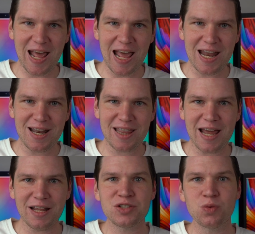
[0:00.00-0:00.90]
and
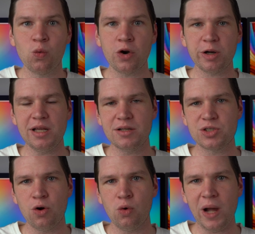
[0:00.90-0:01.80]
that it's working
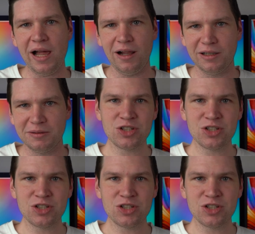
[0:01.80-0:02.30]
so well.